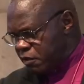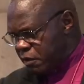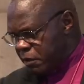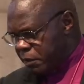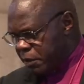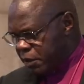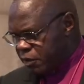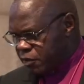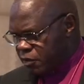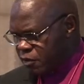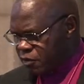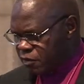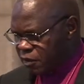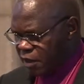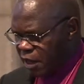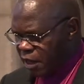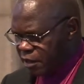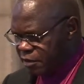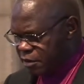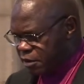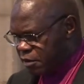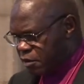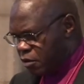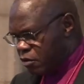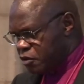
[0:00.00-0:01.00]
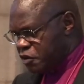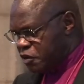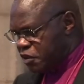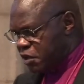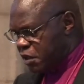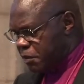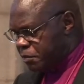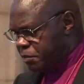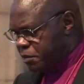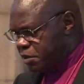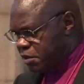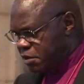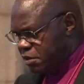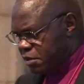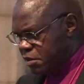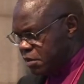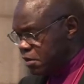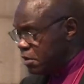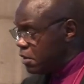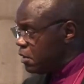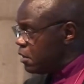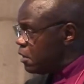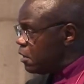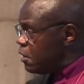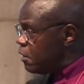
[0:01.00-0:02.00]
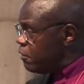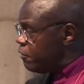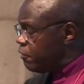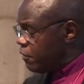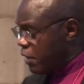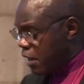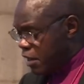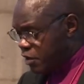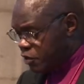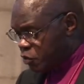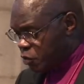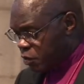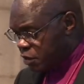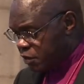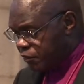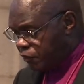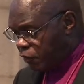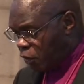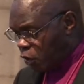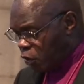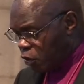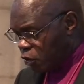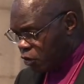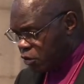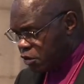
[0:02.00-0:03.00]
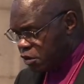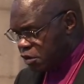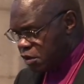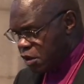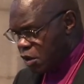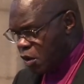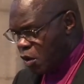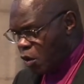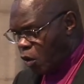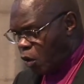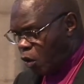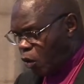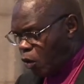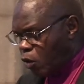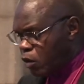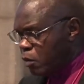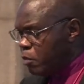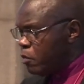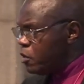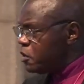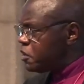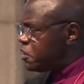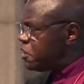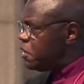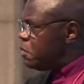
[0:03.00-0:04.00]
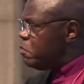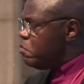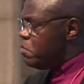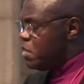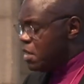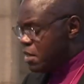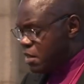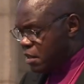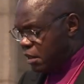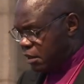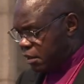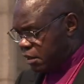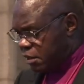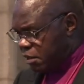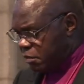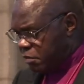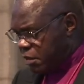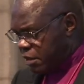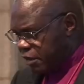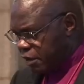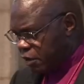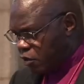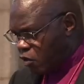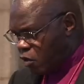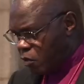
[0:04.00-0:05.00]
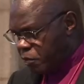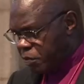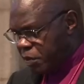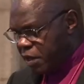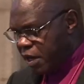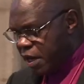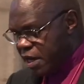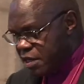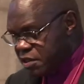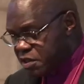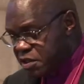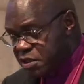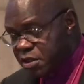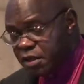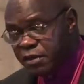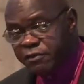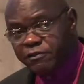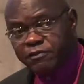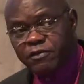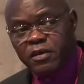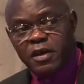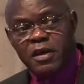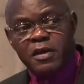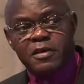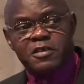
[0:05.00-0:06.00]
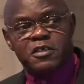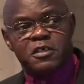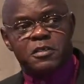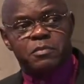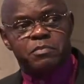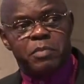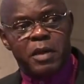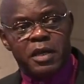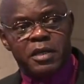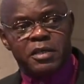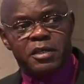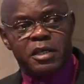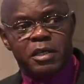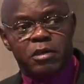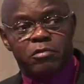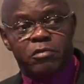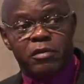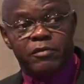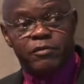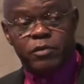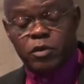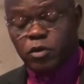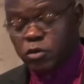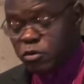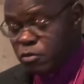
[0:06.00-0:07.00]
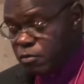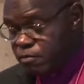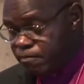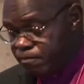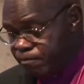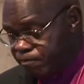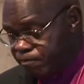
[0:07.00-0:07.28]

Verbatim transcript: of the big society concept, friends, was followed almost immediately by the comprehensive spending review.